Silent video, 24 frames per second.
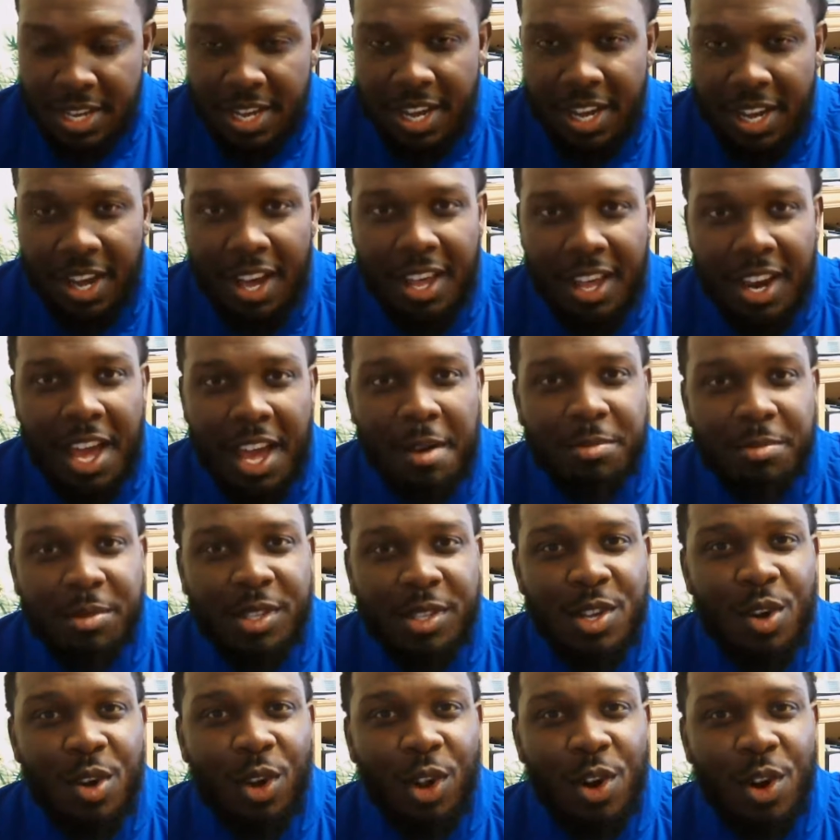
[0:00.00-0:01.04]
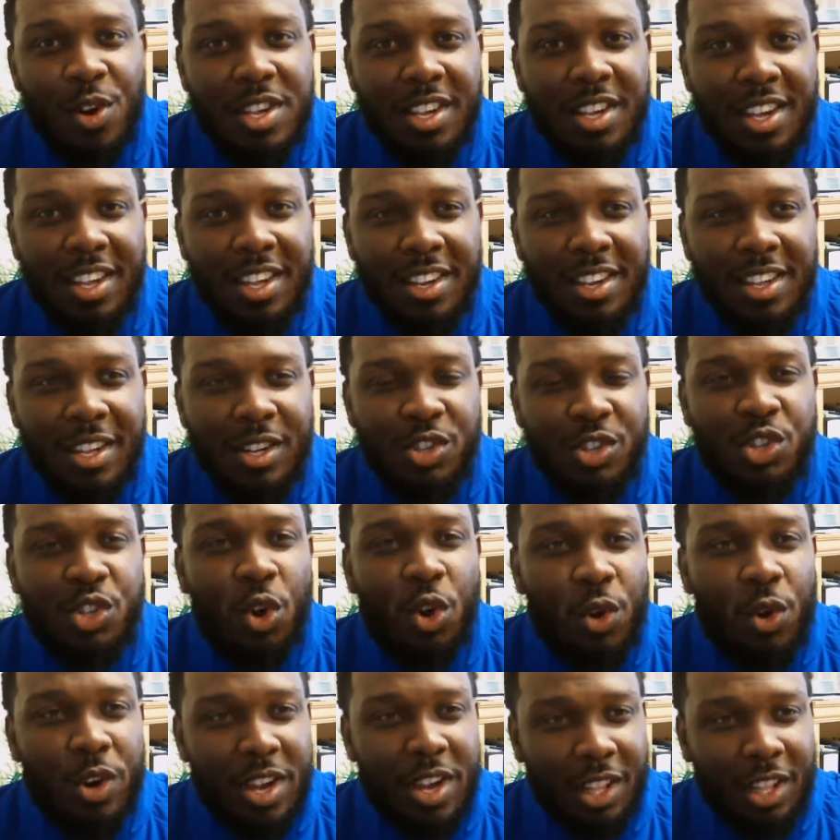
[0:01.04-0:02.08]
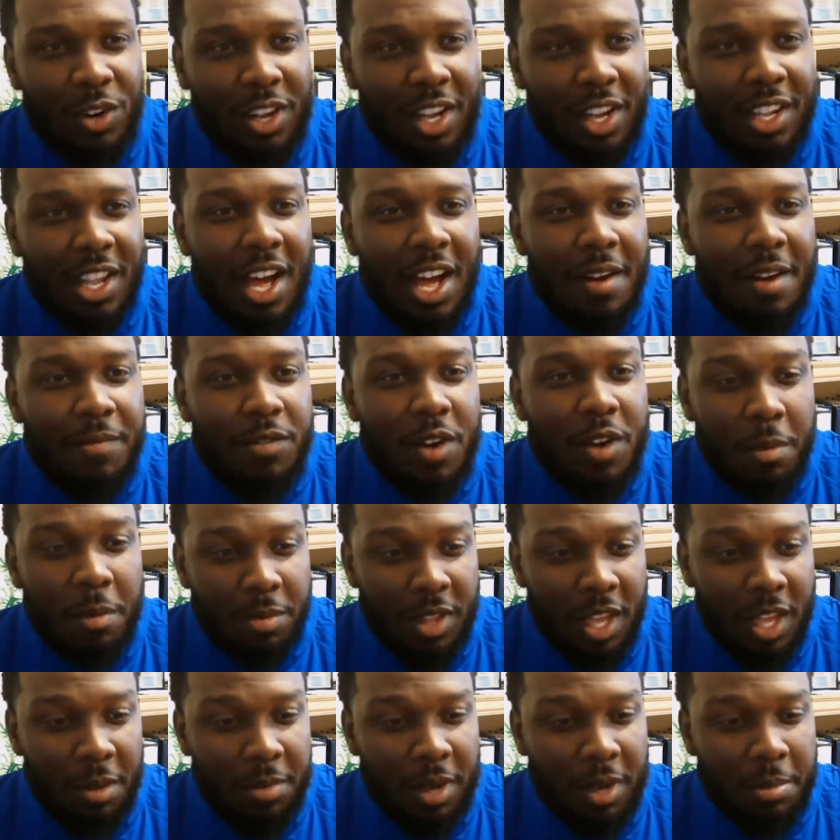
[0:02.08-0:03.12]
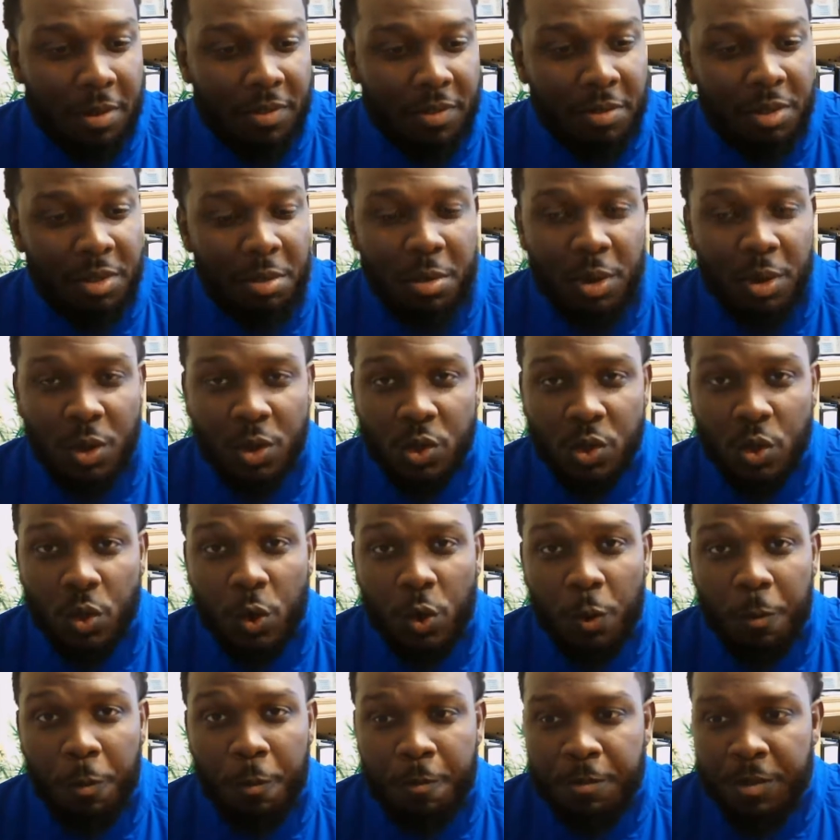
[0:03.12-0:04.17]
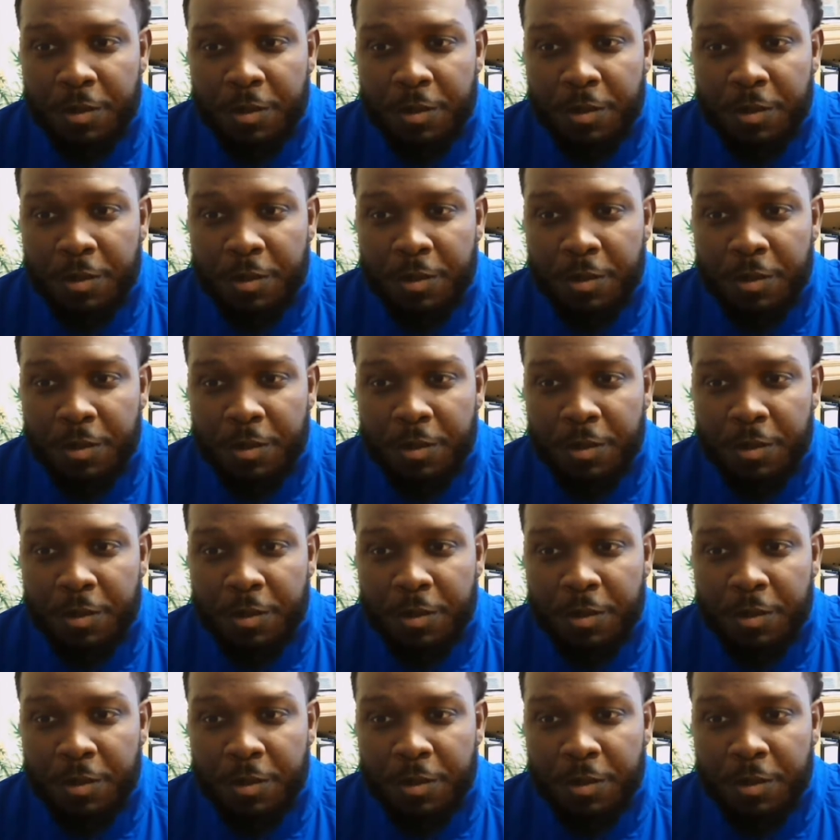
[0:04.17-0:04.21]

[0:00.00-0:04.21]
uh, and I am still learning and enjoying learning a lot from them coming from the middle school.